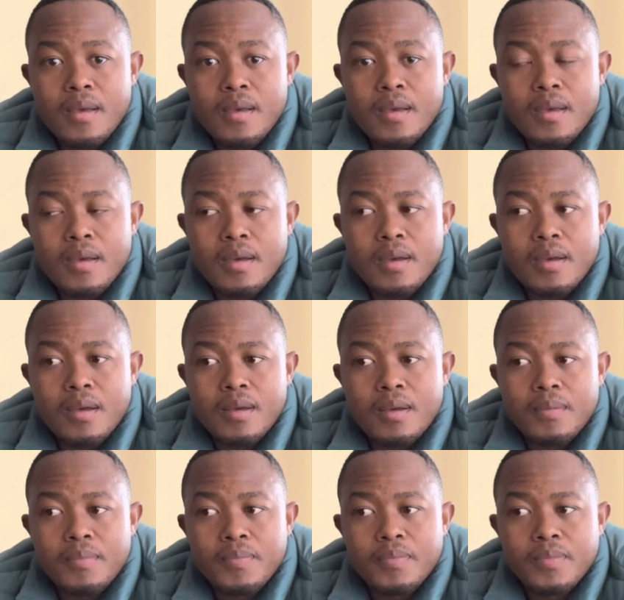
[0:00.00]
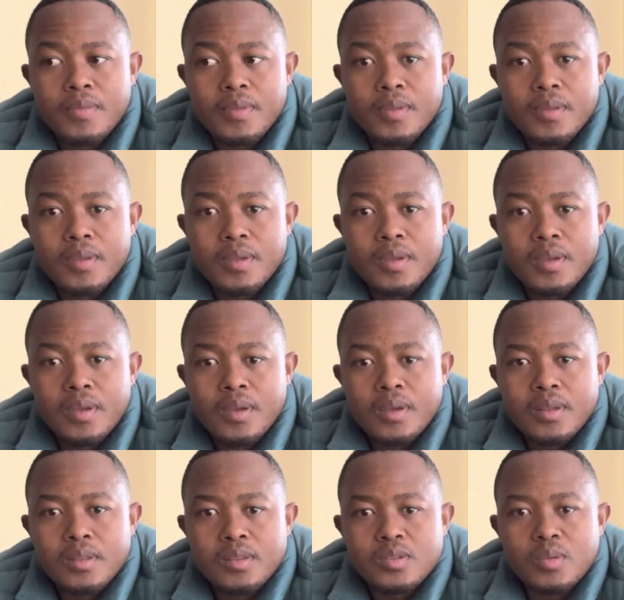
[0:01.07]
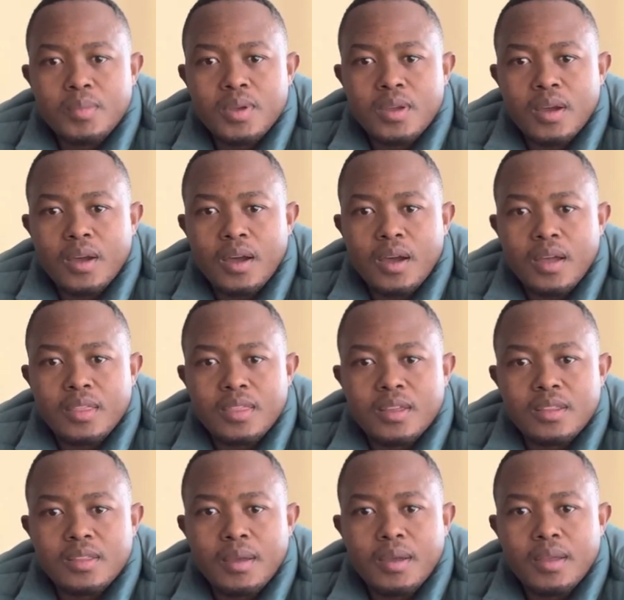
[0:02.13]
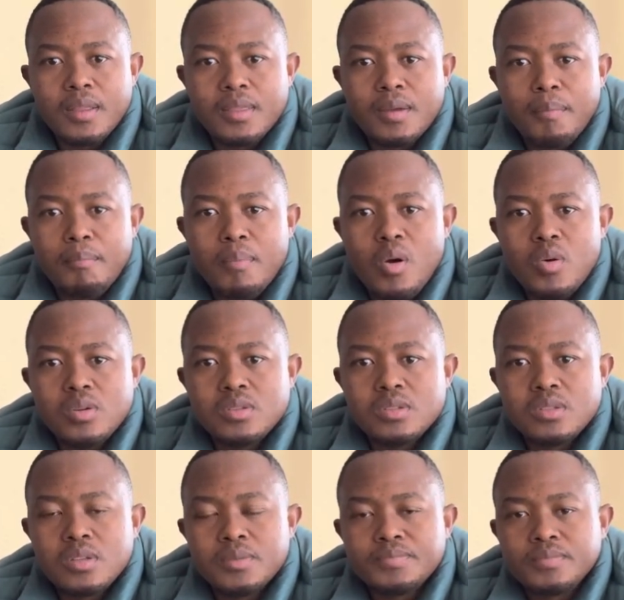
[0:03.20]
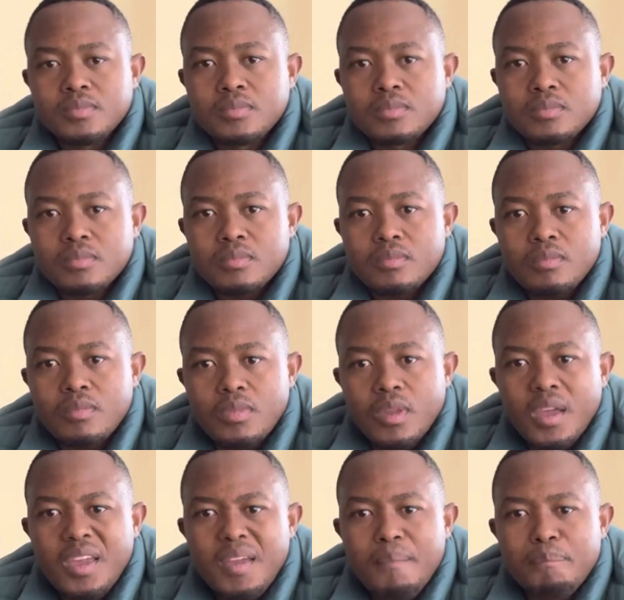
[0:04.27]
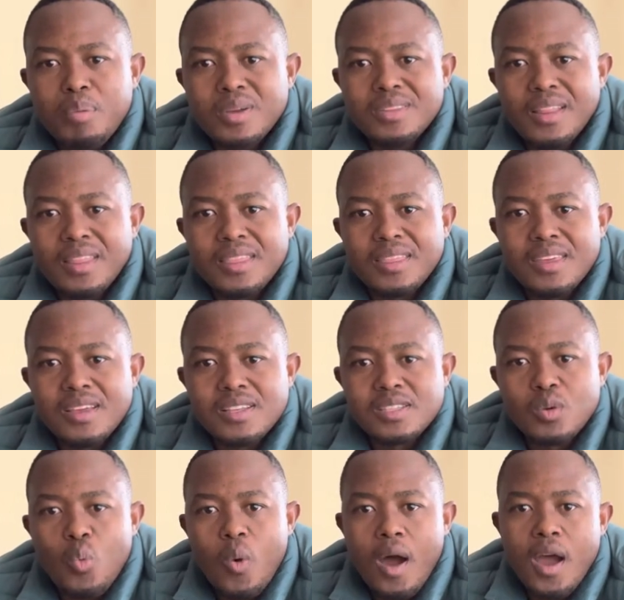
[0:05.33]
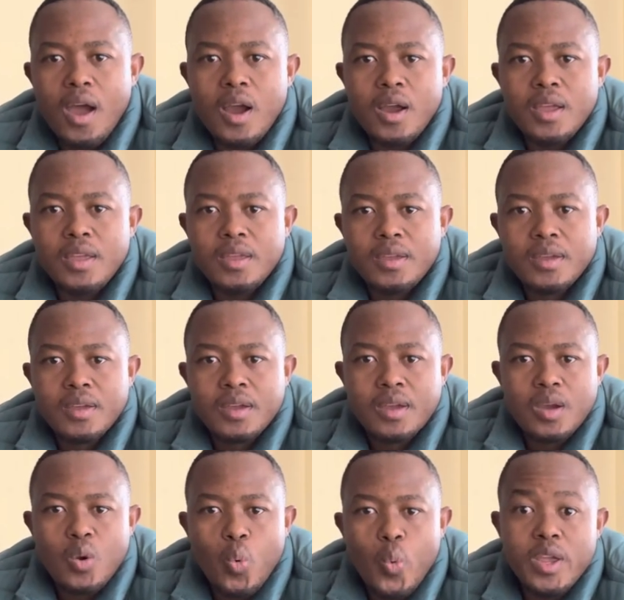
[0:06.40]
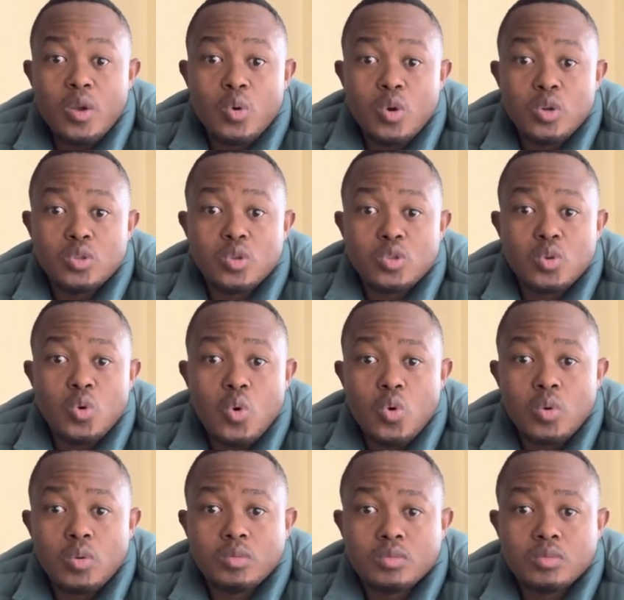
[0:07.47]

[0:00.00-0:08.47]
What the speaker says: To me, I think the most important things why we go to school,